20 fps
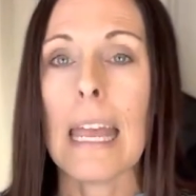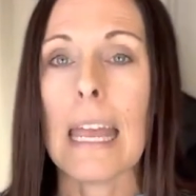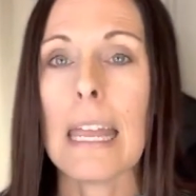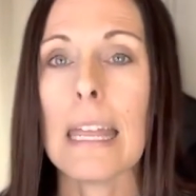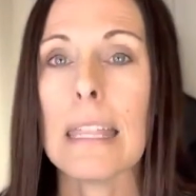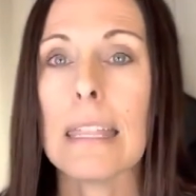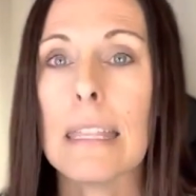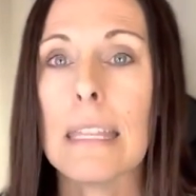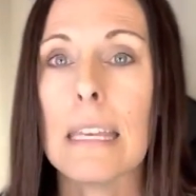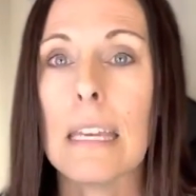
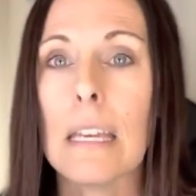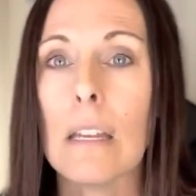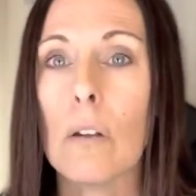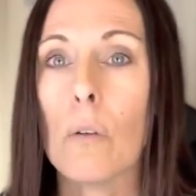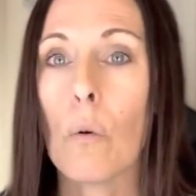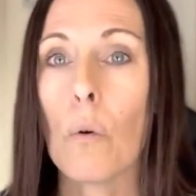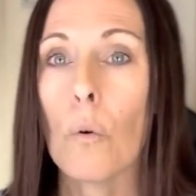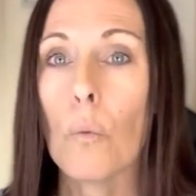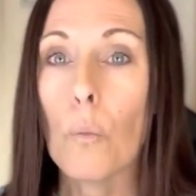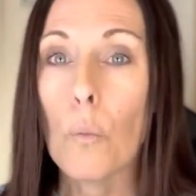And then
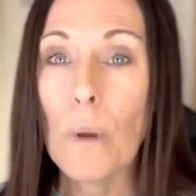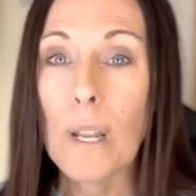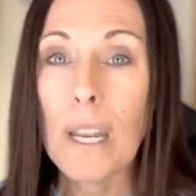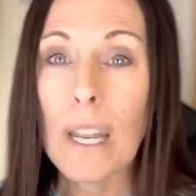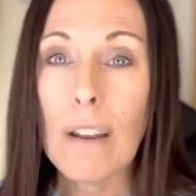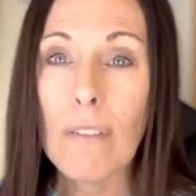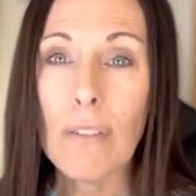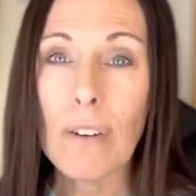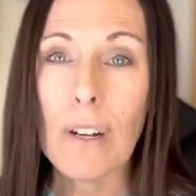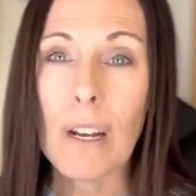
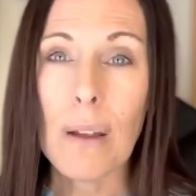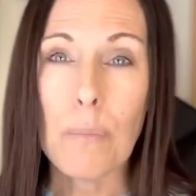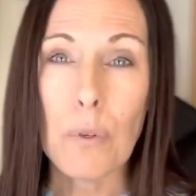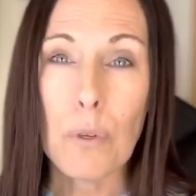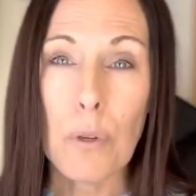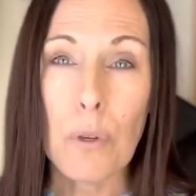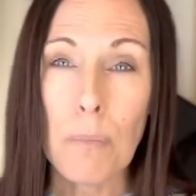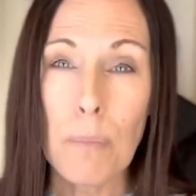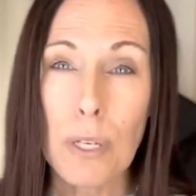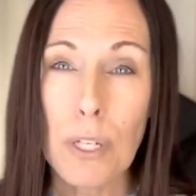whenever I'm
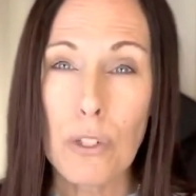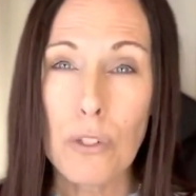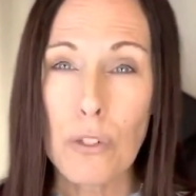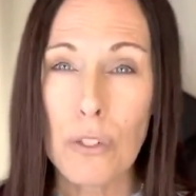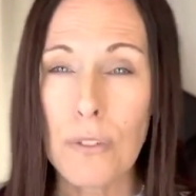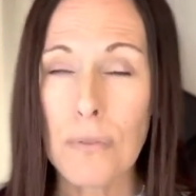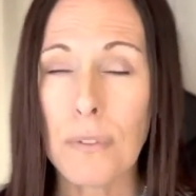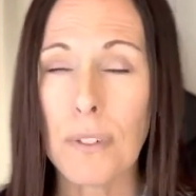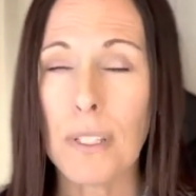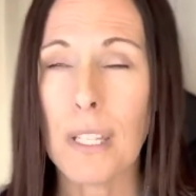doing
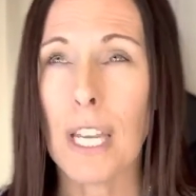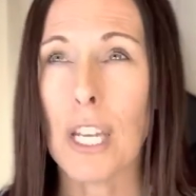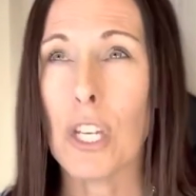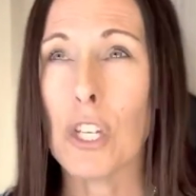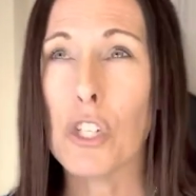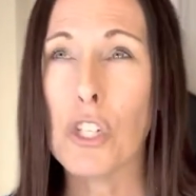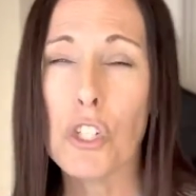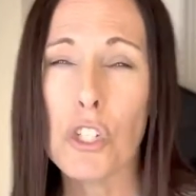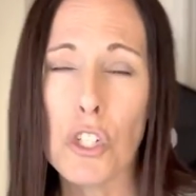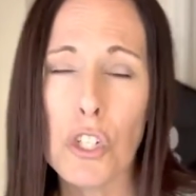pictures for like
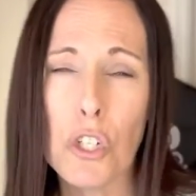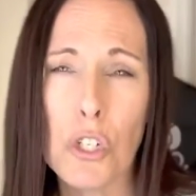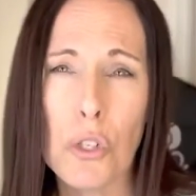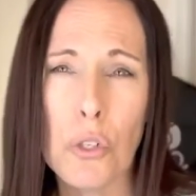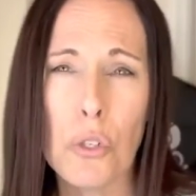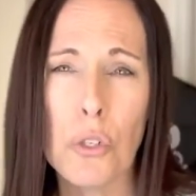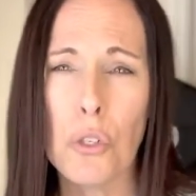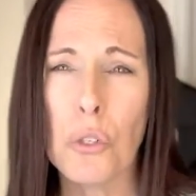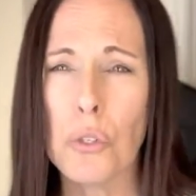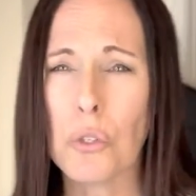
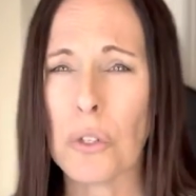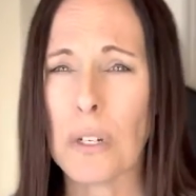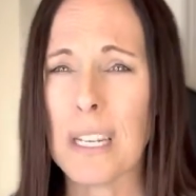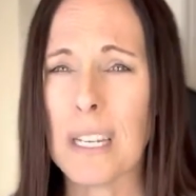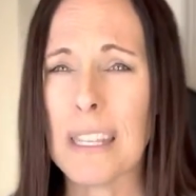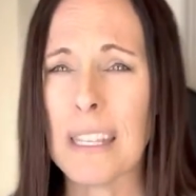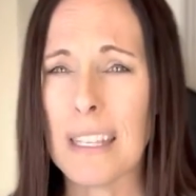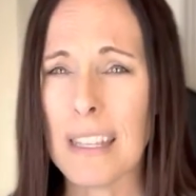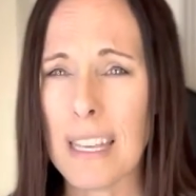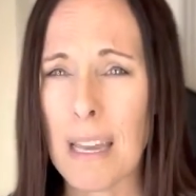shoes or
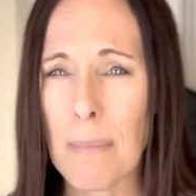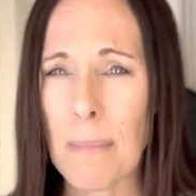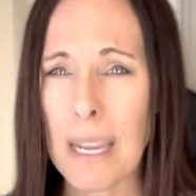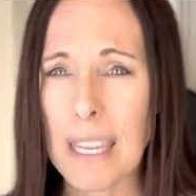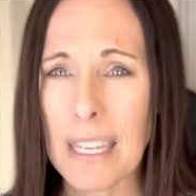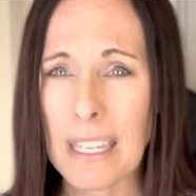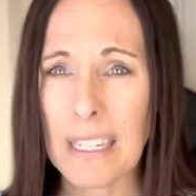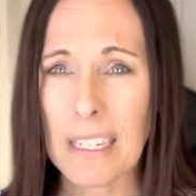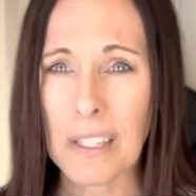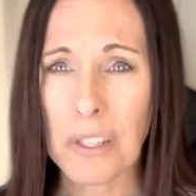anything that
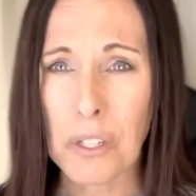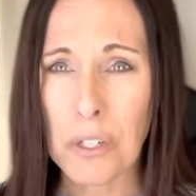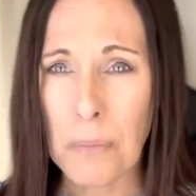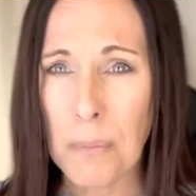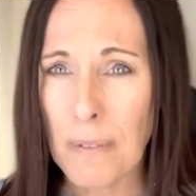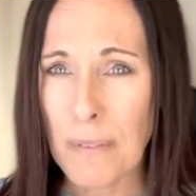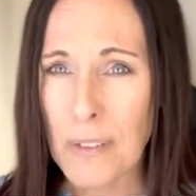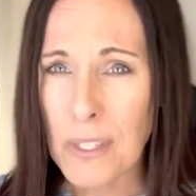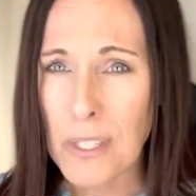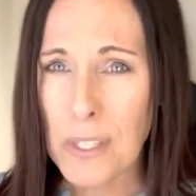might get a little
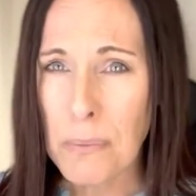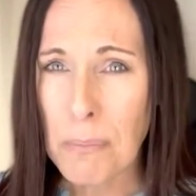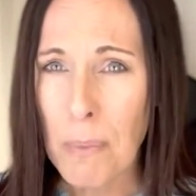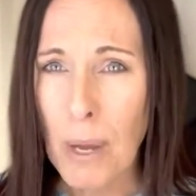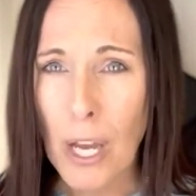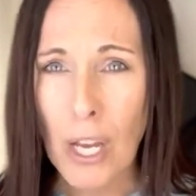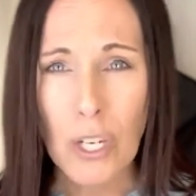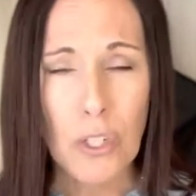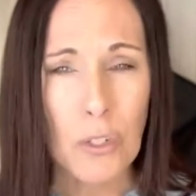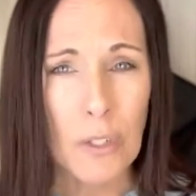bit of a
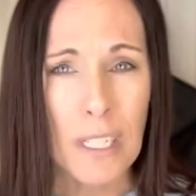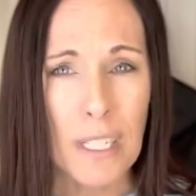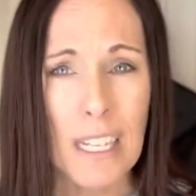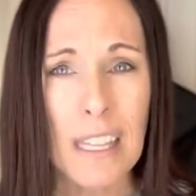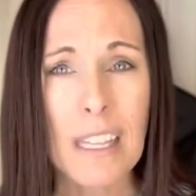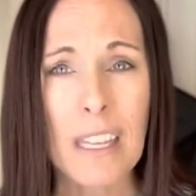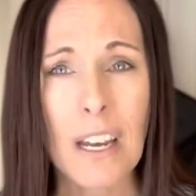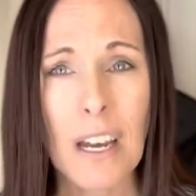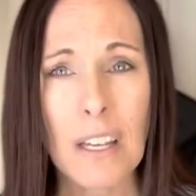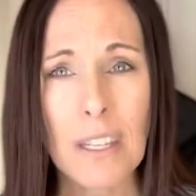smudge or
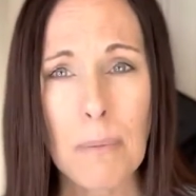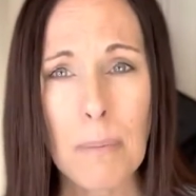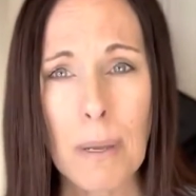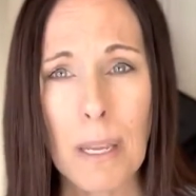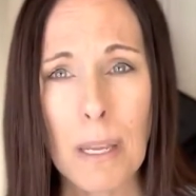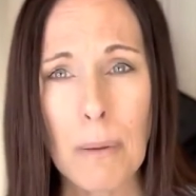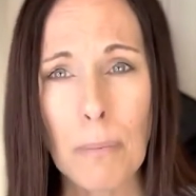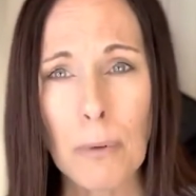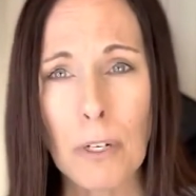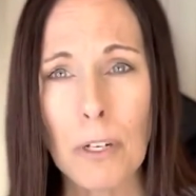anything on the
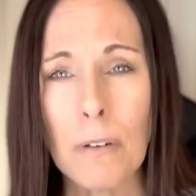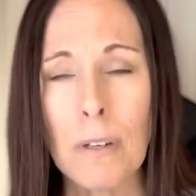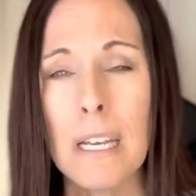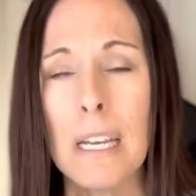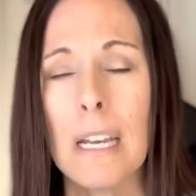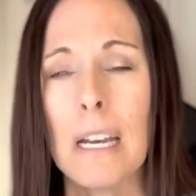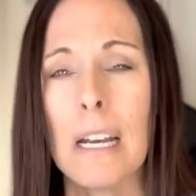paper,